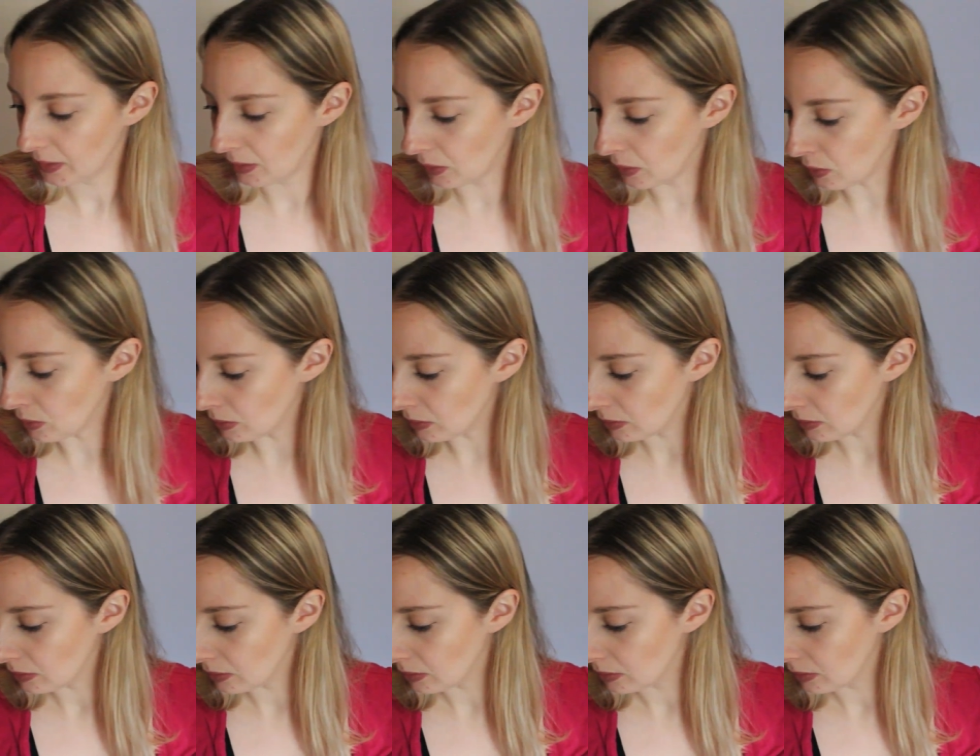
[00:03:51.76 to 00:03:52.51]
Oh,
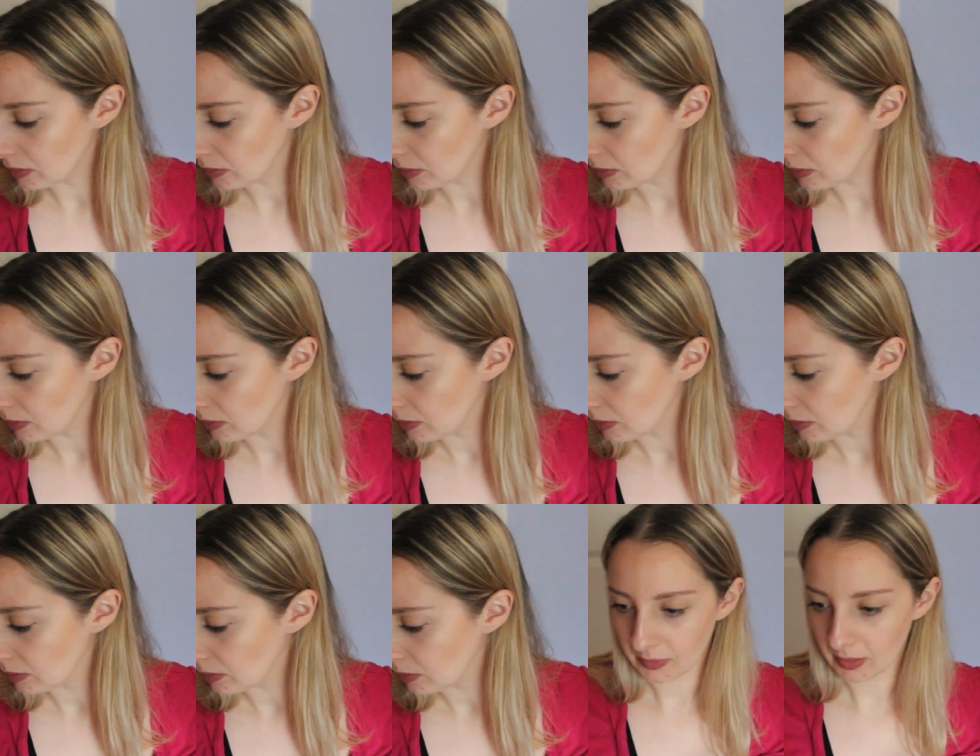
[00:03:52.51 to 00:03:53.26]

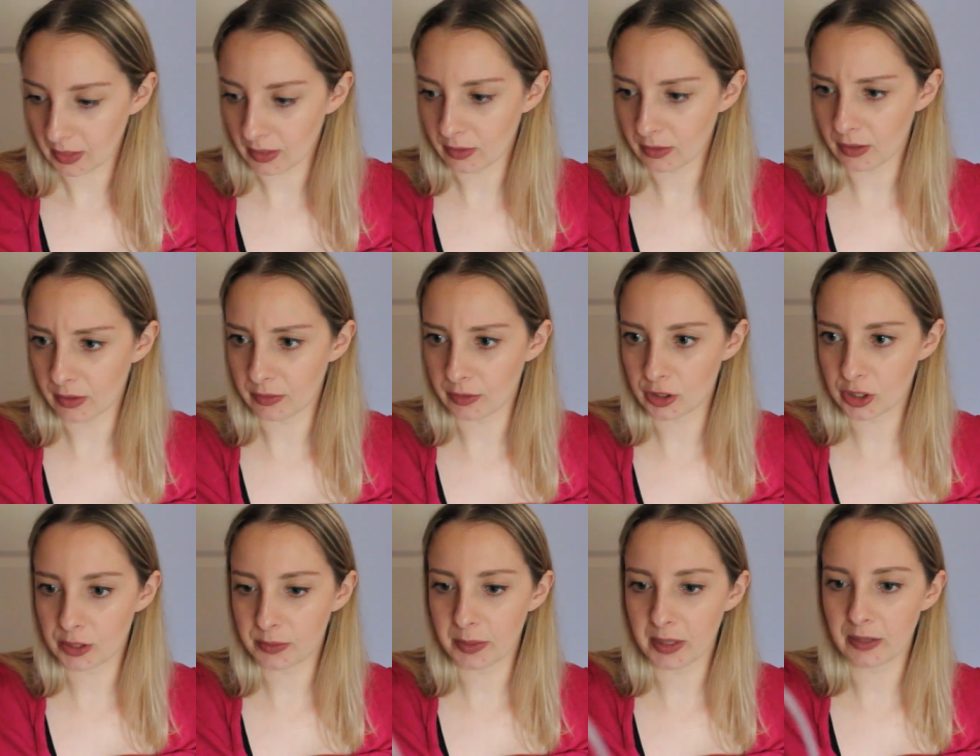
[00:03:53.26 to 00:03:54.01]
I don't know. It
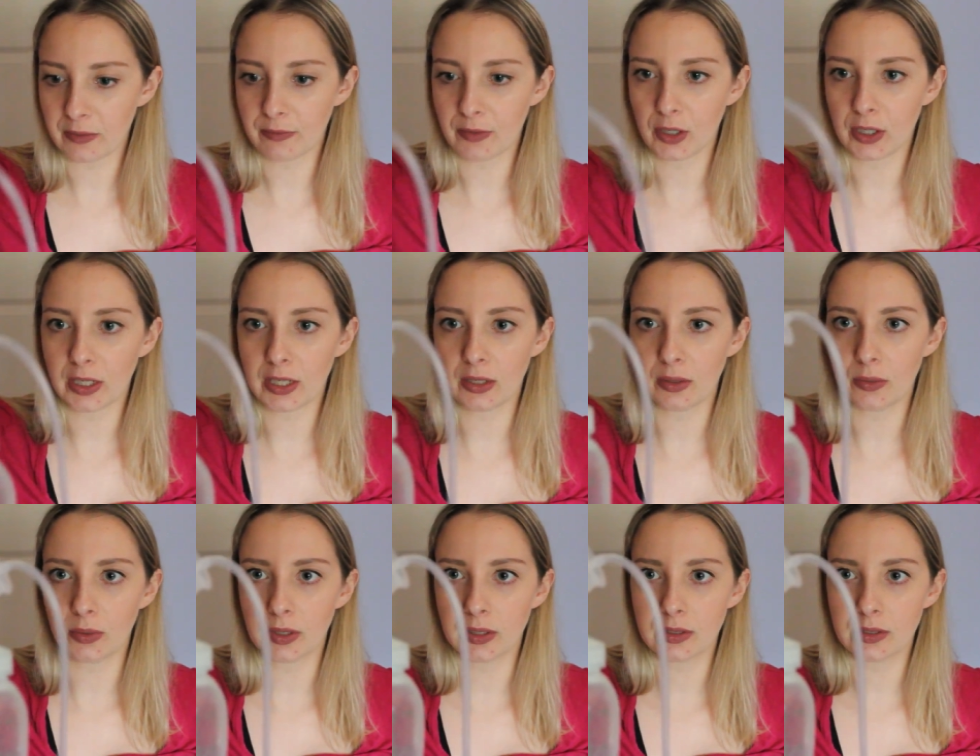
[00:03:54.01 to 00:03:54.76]
just made a funky
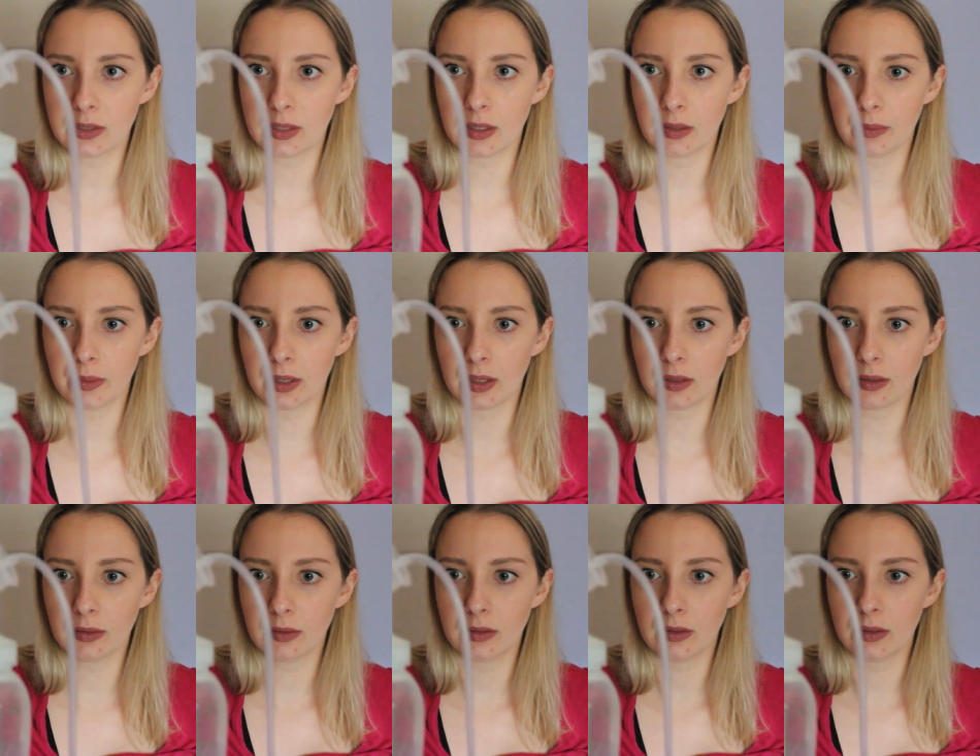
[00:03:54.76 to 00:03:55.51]
noise. There we
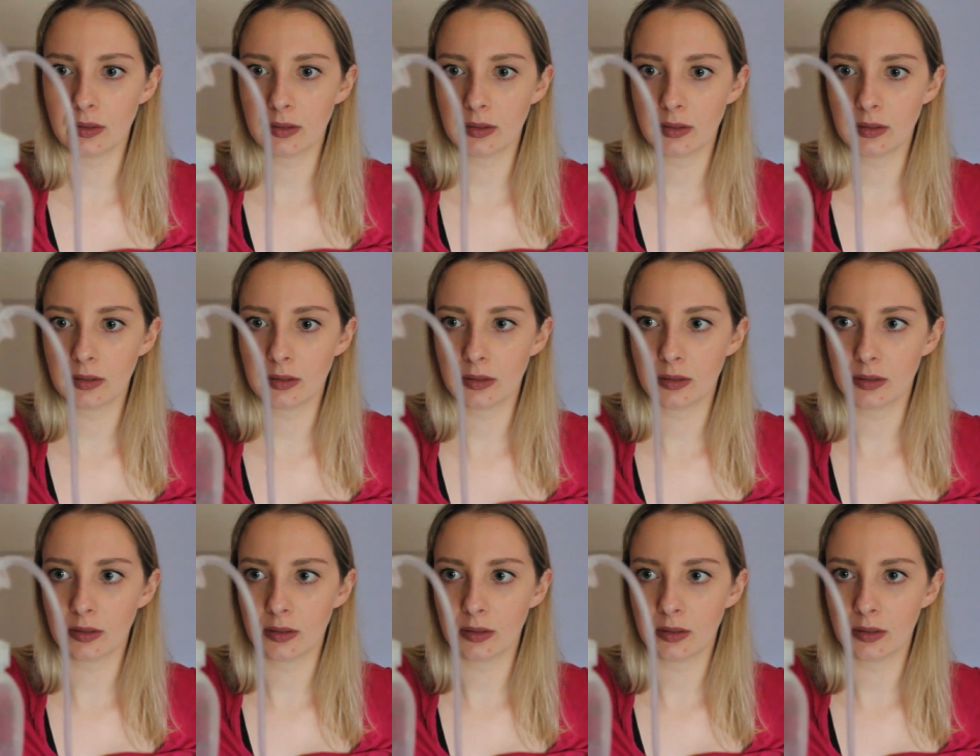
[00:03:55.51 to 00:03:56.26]

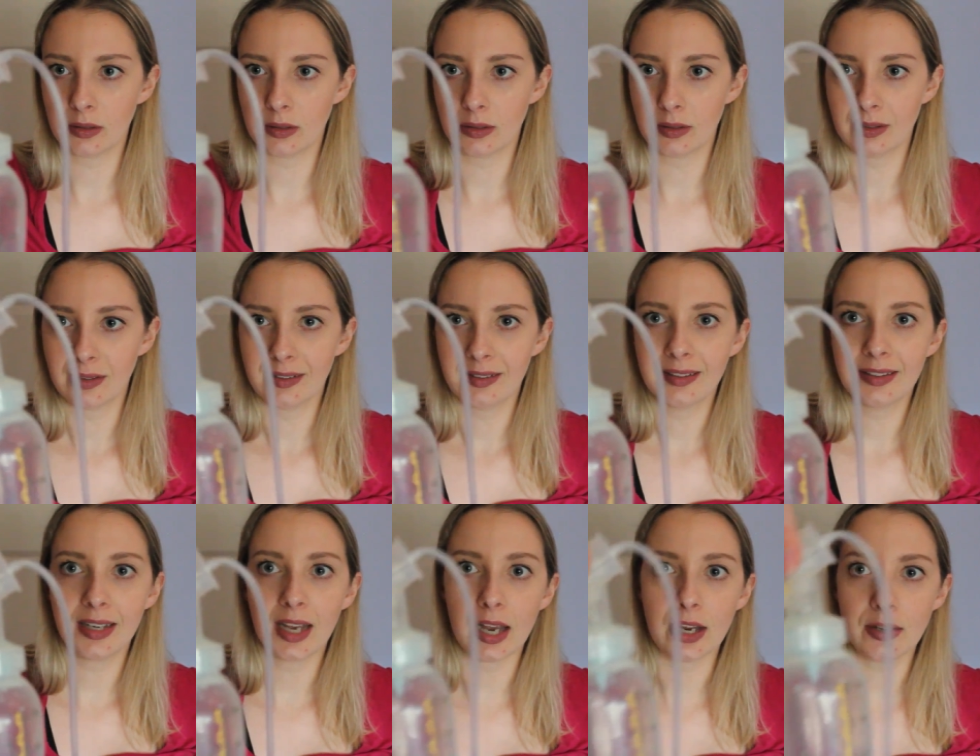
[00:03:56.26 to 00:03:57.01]
go.
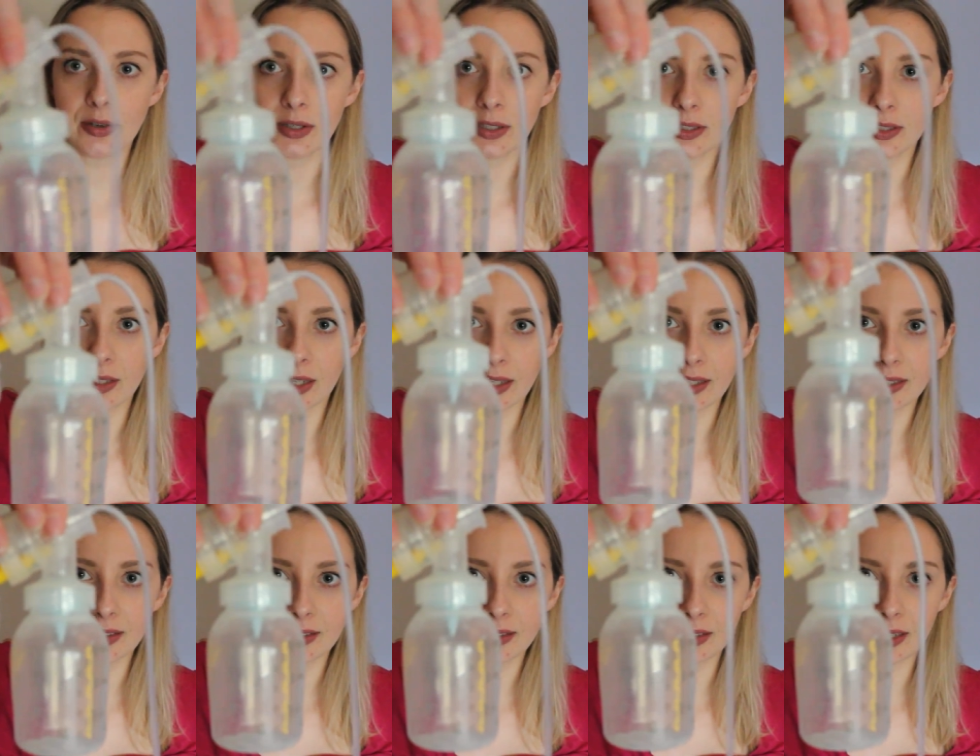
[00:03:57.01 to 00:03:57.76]
Yeah, you can
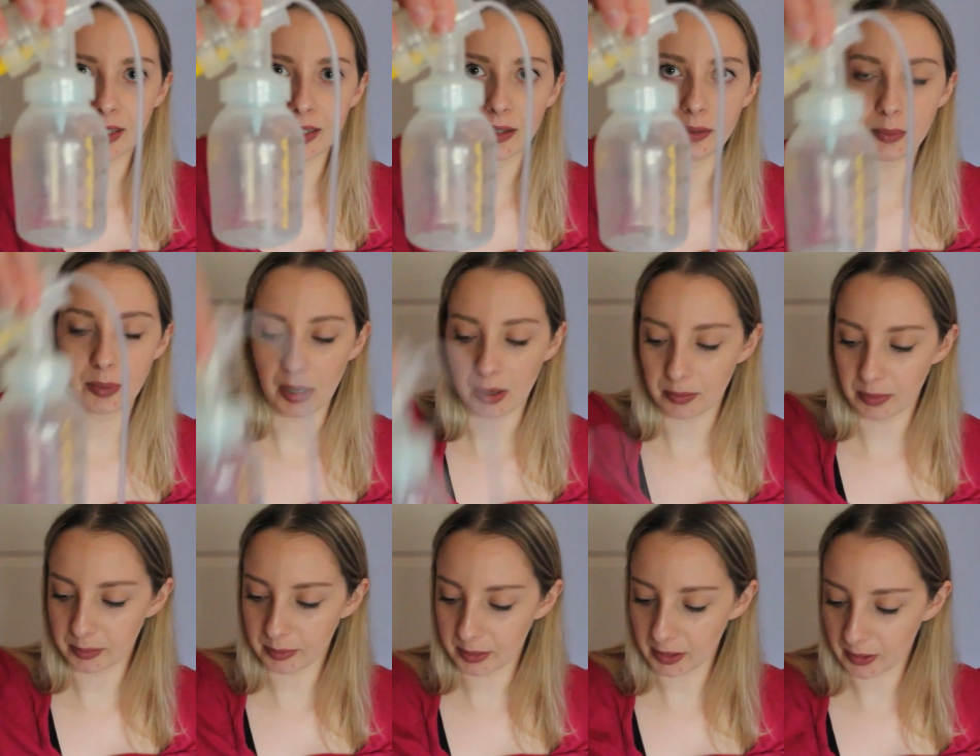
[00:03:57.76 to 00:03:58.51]
like see it
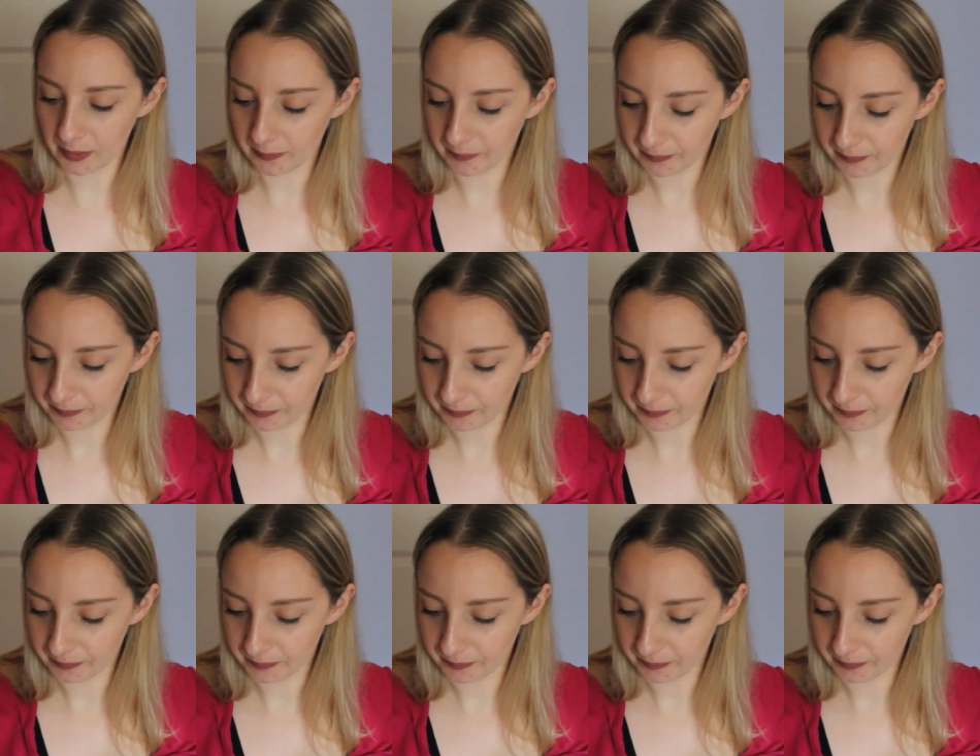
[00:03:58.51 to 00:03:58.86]
probably.